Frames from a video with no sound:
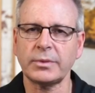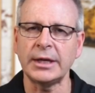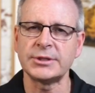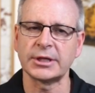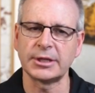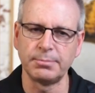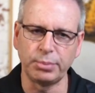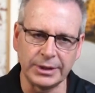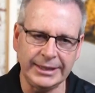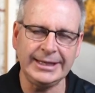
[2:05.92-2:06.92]
It's a
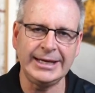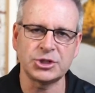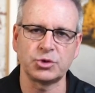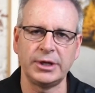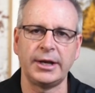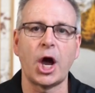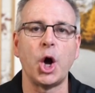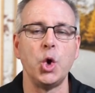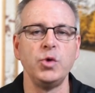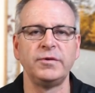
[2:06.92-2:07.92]
complete history and
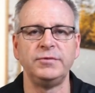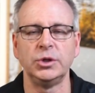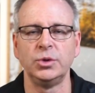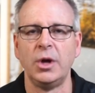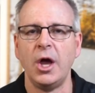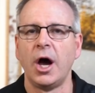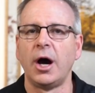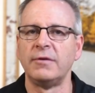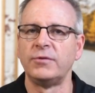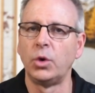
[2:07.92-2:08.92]
overview
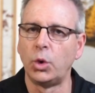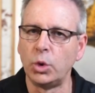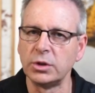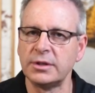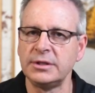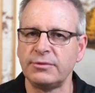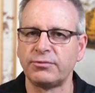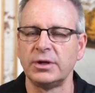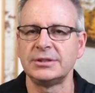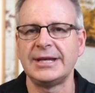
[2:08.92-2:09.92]
of all of the
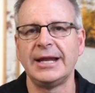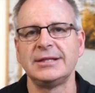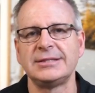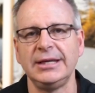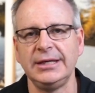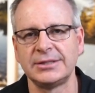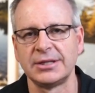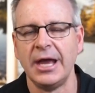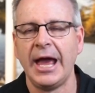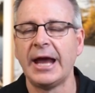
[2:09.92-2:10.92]
different tenancies.
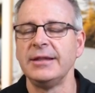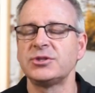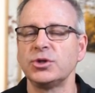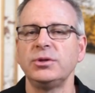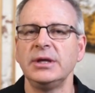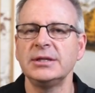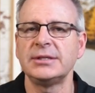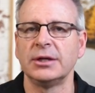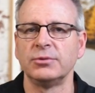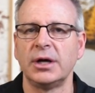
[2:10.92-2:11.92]
And there's two things
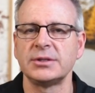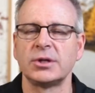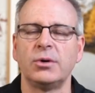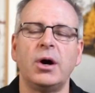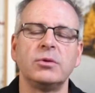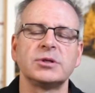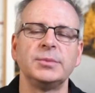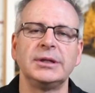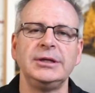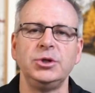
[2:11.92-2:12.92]
here, right? So
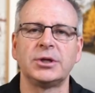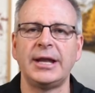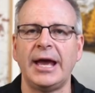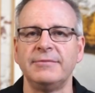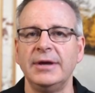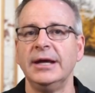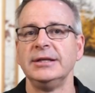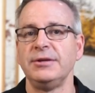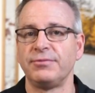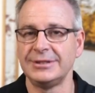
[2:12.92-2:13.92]
ultimately you can have
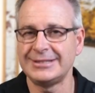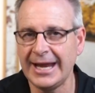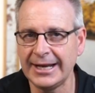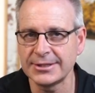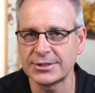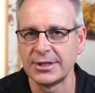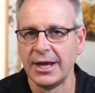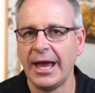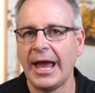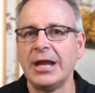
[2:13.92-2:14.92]
different tenants
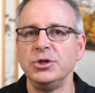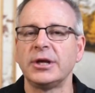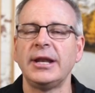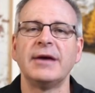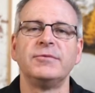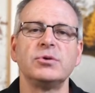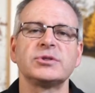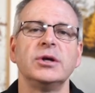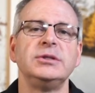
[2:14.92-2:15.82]
and you can have also